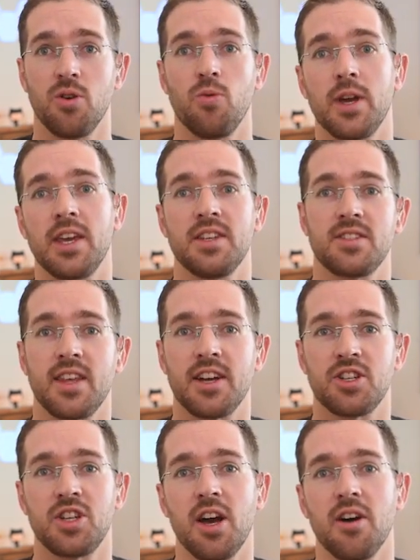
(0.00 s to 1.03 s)

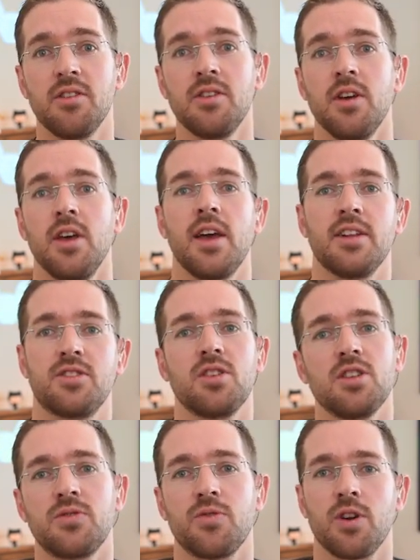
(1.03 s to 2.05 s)
wiki/show, and
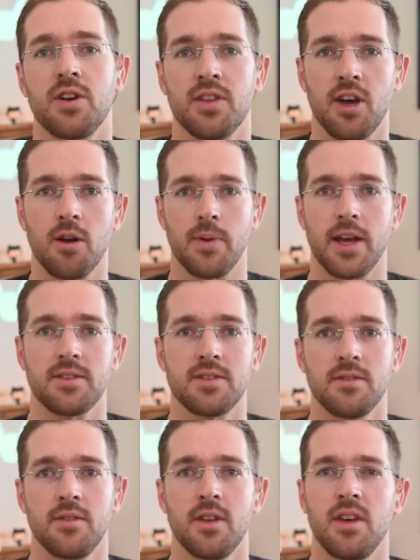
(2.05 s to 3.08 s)
search for it in the codebase.